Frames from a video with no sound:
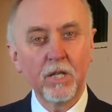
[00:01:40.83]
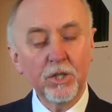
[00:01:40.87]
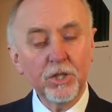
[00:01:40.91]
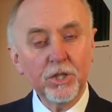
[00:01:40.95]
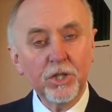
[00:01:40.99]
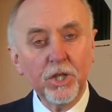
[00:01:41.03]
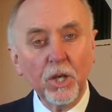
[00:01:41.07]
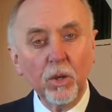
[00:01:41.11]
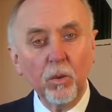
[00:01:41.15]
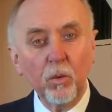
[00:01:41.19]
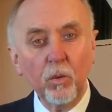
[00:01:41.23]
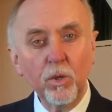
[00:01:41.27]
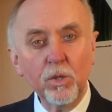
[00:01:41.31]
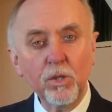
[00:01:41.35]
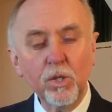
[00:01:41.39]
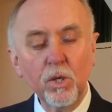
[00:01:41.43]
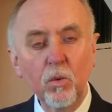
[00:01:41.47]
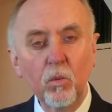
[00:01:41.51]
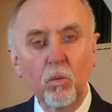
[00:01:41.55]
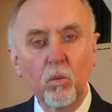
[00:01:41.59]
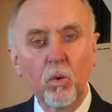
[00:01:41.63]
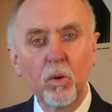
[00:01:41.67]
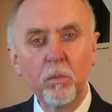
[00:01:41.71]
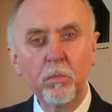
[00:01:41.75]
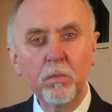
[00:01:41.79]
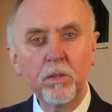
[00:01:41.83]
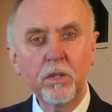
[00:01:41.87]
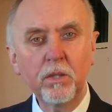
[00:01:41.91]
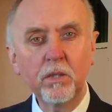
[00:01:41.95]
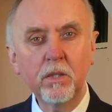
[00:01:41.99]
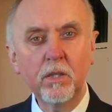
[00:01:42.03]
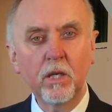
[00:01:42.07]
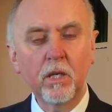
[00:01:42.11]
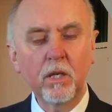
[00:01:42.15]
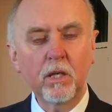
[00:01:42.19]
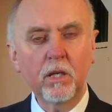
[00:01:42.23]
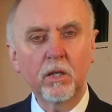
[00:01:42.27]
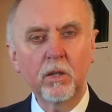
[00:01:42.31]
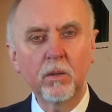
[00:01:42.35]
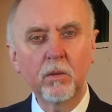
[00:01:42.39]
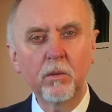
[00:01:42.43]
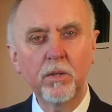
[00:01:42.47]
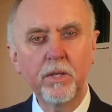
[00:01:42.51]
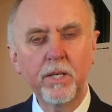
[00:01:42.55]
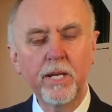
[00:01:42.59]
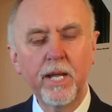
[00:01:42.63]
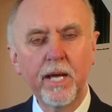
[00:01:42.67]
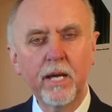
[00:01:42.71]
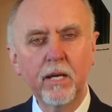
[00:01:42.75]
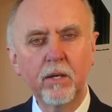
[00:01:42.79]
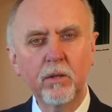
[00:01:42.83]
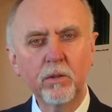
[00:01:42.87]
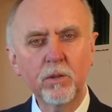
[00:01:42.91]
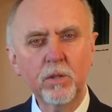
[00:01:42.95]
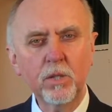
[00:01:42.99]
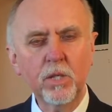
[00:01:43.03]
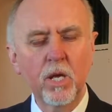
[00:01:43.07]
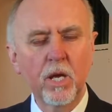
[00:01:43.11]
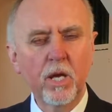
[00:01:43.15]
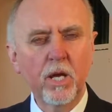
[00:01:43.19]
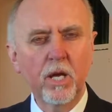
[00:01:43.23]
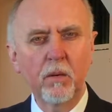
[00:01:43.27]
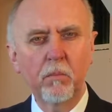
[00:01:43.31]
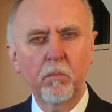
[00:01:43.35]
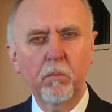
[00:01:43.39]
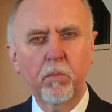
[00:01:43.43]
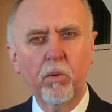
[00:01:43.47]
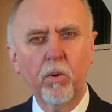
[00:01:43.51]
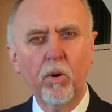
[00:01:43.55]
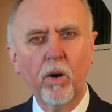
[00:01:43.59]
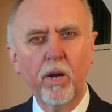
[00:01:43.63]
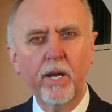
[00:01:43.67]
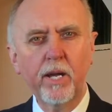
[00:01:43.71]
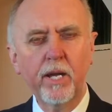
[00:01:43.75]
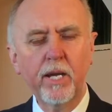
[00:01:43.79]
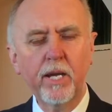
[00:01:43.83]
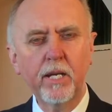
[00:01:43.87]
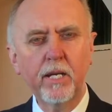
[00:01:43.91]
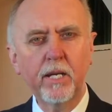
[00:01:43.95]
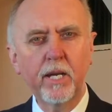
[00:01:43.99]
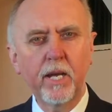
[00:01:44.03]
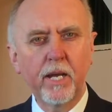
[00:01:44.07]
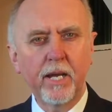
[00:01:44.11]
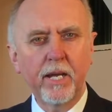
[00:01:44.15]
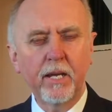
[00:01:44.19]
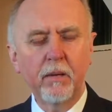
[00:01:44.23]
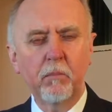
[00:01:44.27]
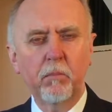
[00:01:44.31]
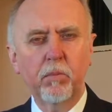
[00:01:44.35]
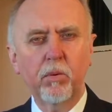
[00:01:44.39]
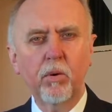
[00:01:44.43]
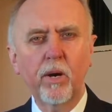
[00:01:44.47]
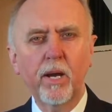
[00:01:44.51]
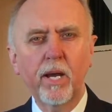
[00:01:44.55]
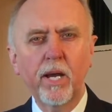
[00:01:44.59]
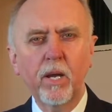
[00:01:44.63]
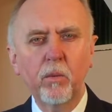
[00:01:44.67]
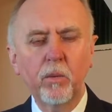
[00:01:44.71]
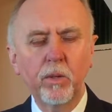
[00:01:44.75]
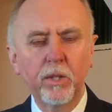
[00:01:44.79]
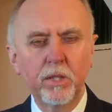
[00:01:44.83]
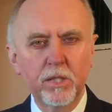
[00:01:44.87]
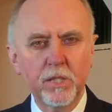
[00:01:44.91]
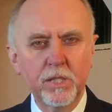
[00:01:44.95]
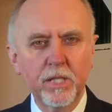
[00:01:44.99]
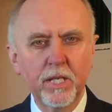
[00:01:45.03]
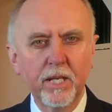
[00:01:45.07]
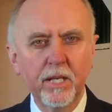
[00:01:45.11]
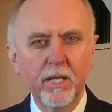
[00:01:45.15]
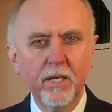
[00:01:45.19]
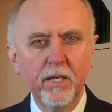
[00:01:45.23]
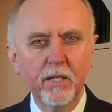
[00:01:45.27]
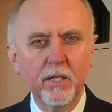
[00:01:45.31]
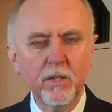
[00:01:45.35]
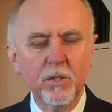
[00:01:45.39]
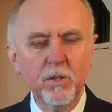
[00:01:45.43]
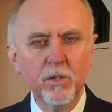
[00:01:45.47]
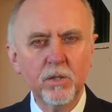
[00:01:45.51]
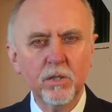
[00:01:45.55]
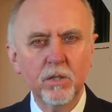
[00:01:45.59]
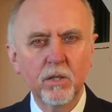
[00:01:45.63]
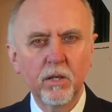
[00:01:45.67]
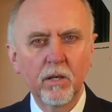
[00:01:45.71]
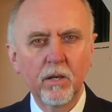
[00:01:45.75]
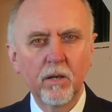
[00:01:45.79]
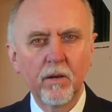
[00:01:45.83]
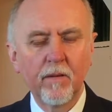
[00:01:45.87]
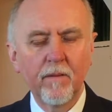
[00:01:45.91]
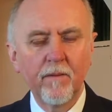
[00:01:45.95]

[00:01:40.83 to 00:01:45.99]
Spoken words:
She was a woman who knelt and prayed in prayer with tears,